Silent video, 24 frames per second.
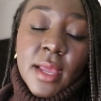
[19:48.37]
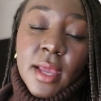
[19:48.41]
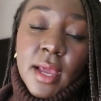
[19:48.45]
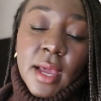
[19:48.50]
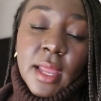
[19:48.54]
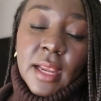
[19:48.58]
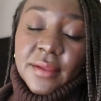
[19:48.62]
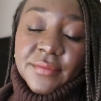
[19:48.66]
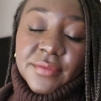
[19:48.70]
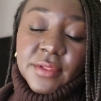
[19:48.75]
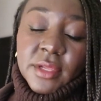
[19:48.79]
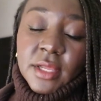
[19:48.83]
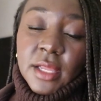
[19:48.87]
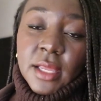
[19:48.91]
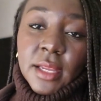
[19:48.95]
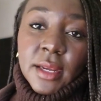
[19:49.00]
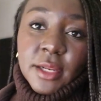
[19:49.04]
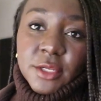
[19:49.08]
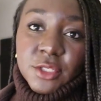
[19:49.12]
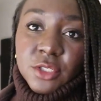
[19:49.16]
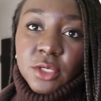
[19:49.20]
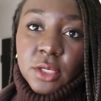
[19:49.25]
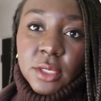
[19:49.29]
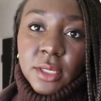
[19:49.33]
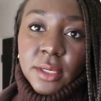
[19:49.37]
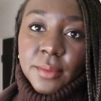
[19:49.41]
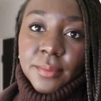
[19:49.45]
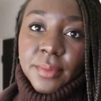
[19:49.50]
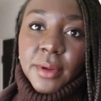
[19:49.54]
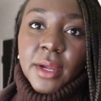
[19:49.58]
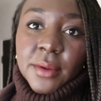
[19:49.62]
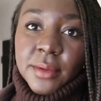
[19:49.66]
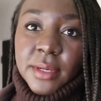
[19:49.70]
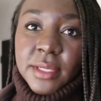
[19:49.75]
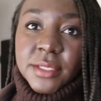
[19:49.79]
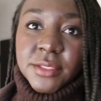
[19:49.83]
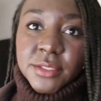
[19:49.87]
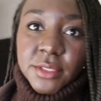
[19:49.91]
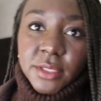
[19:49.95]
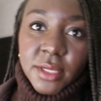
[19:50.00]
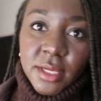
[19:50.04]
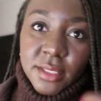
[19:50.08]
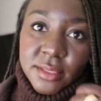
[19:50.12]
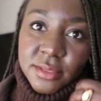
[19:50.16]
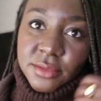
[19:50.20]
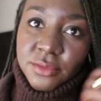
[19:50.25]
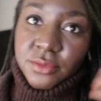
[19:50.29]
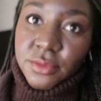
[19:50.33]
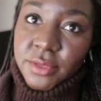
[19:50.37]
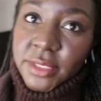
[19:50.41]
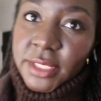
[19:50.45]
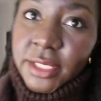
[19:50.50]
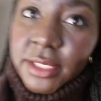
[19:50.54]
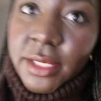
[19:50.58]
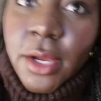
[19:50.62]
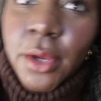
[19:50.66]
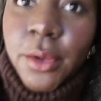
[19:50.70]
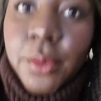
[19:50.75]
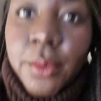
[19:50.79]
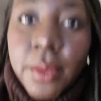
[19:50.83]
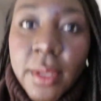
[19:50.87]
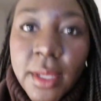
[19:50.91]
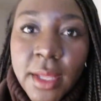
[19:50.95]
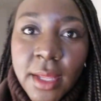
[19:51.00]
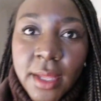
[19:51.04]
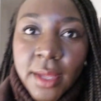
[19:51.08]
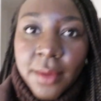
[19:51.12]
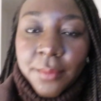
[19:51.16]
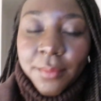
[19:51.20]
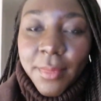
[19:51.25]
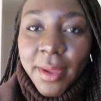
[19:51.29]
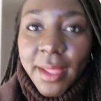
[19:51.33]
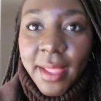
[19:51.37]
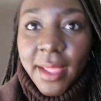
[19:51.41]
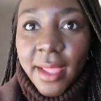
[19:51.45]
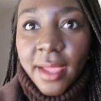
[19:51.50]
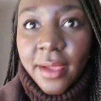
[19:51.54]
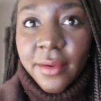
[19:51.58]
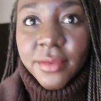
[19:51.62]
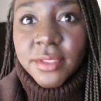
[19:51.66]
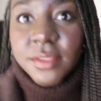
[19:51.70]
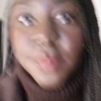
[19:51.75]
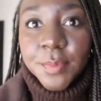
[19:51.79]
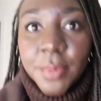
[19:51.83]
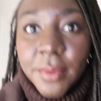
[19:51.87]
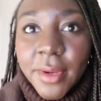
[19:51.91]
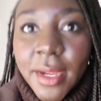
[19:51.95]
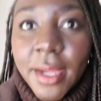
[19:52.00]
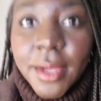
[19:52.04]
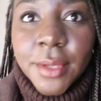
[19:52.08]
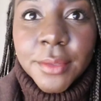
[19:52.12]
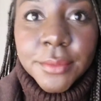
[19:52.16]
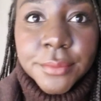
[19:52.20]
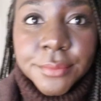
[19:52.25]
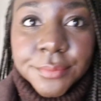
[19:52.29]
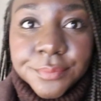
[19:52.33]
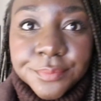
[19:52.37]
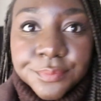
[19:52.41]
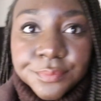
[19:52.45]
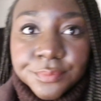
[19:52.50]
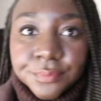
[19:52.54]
i love the color chocolate brown as you guys already know my hair is brown